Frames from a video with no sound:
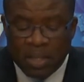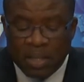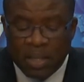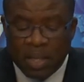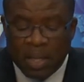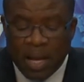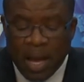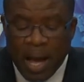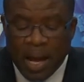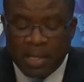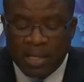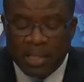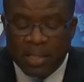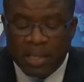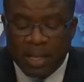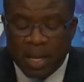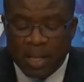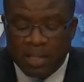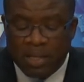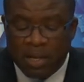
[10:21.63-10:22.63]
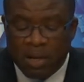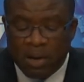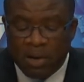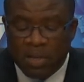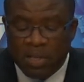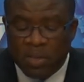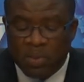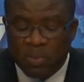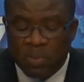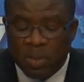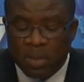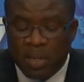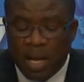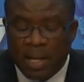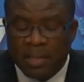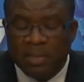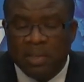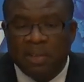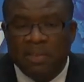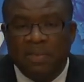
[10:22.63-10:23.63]
the largest categories were
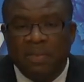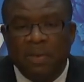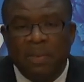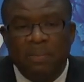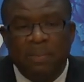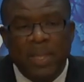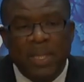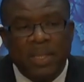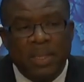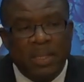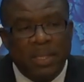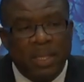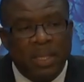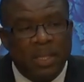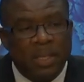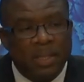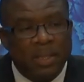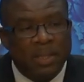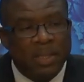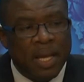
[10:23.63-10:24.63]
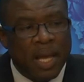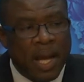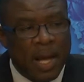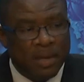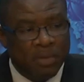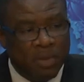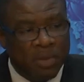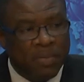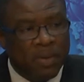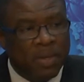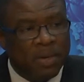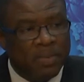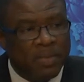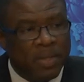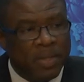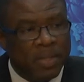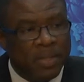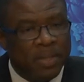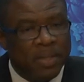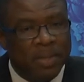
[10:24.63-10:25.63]
that of pistols and
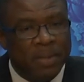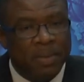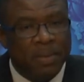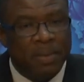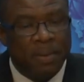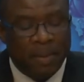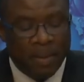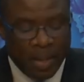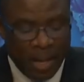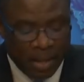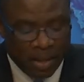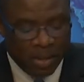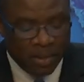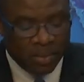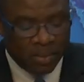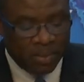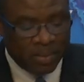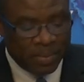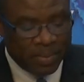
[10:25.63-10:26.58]
revolvers. Thank you.